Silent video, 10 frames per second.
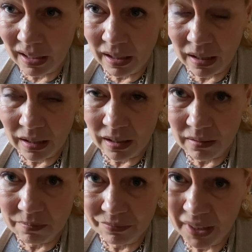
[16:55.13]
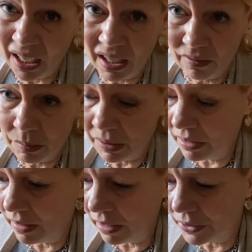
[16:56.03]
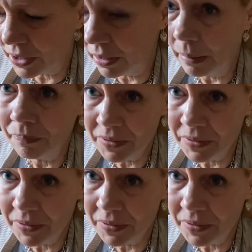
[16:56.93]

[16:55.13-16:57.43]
and I haven't put anything else on it.